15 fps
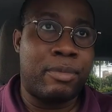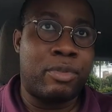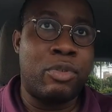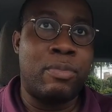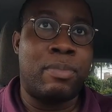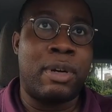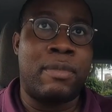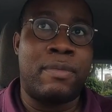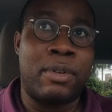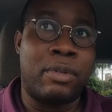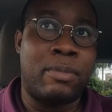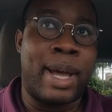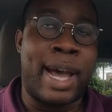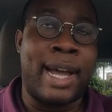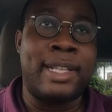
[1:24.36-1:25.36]
group of
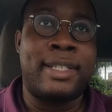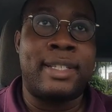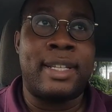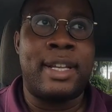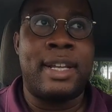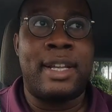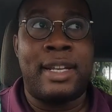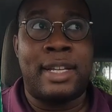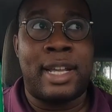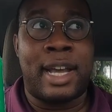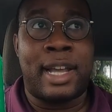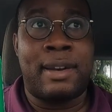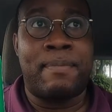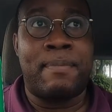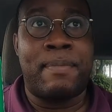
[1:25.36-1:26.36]
nomads
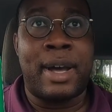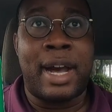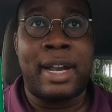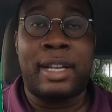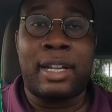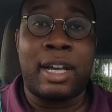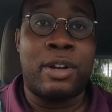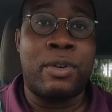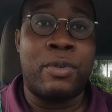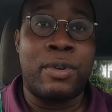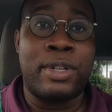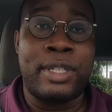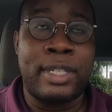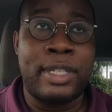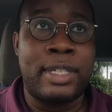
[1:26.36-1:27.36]
that had a lot of
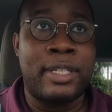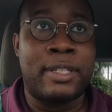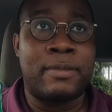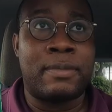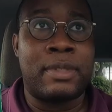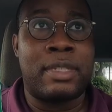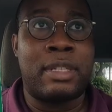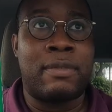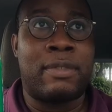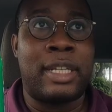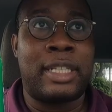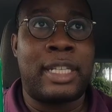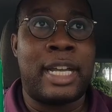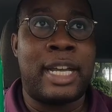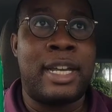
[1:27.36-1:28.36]
horses and stuff
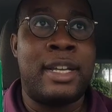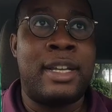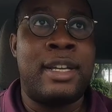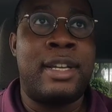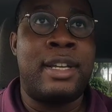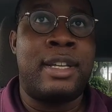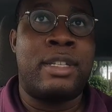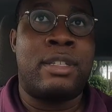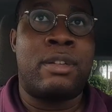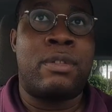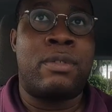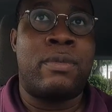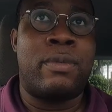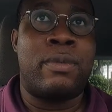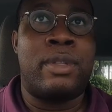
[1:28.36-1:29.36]
like that.
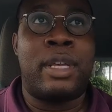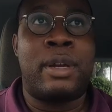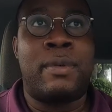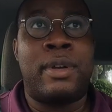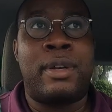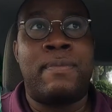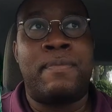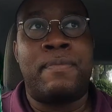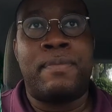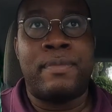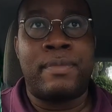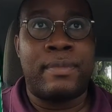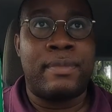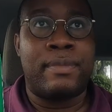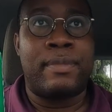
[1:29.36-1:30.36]
So they would
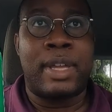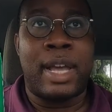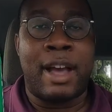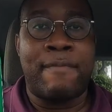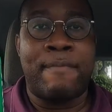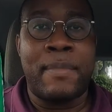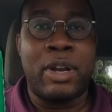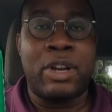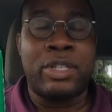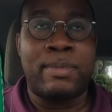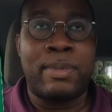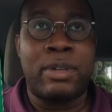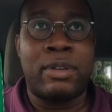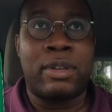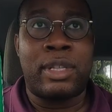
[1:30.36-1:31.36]
have mare's
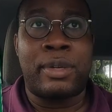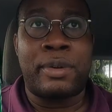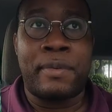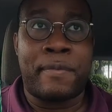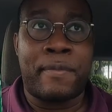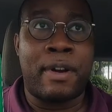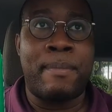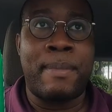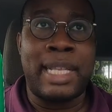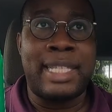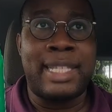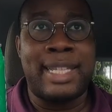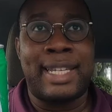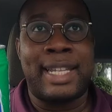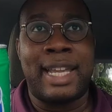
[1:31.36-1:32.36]
milk, they would
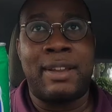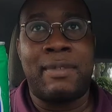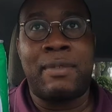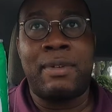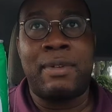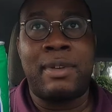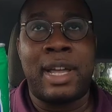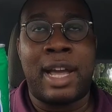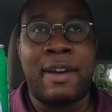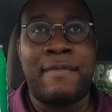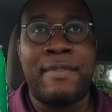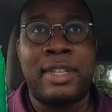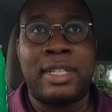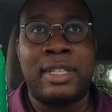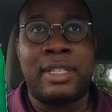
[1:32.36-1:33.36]
ferment it, and it would
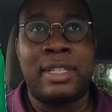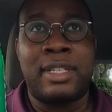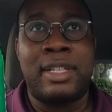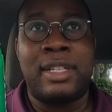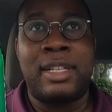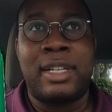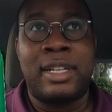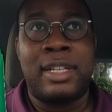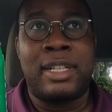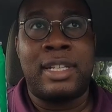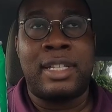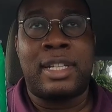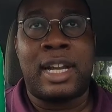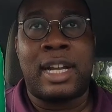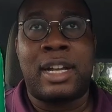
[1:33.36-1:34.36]
have this
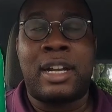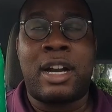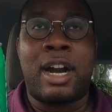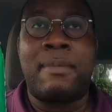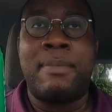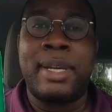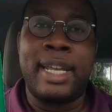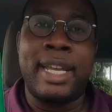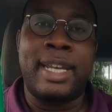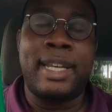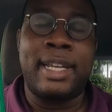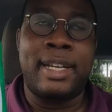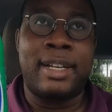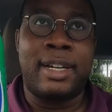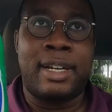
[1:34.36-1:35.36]
this kind of
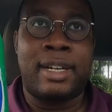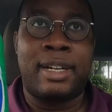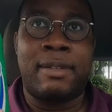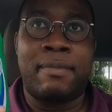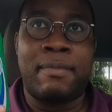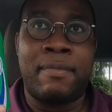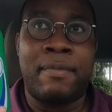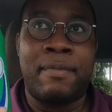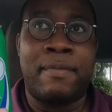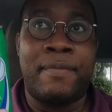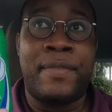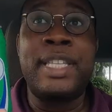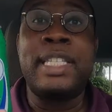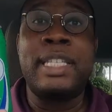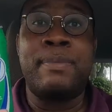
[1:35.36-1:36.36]
carbonated um,
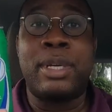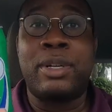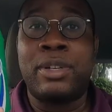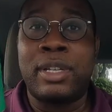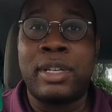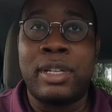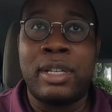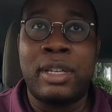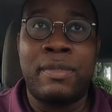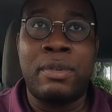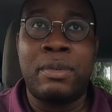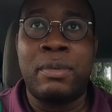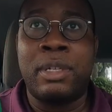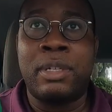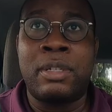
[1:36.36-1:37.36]
fizzy milk, if
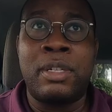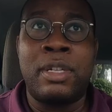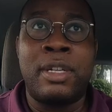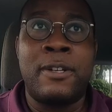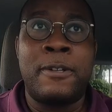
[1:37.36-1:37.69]
you will,